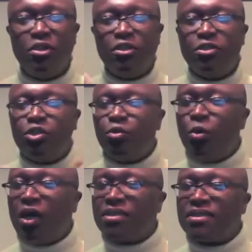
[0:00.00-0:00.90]
to
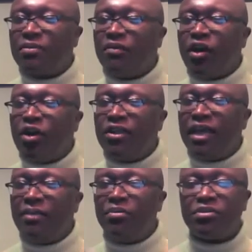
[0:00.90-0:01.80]
what some of our
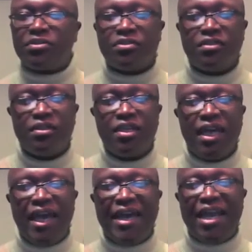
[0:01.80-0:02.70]
neighbors
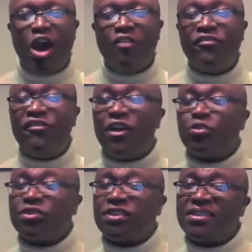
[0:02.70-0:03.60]
and our
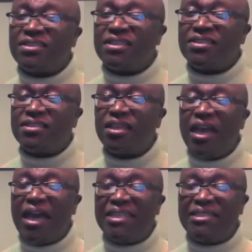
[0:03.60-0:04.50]
fellow citizens
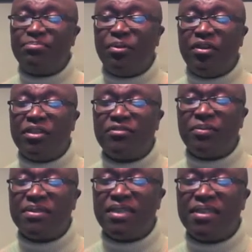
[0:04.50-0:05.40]
experience
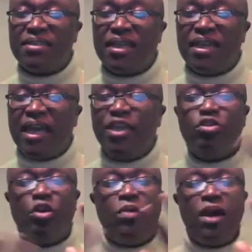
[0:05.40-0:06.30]
from a day to day. And you
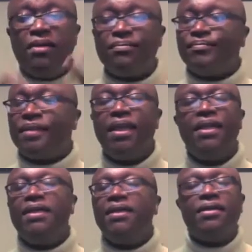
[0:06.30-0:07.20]
know what?
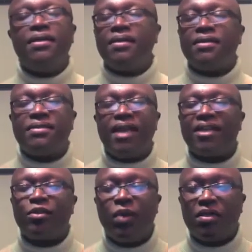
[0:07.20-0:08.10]

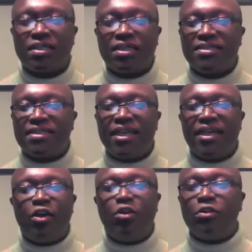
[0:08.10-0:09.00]
Dr. Wellesley could say it
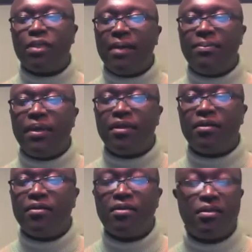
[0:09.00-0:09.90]
a whole lot better.
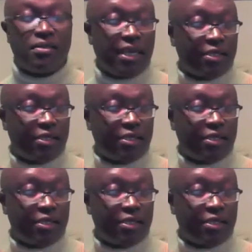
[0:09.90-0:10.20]
Dr.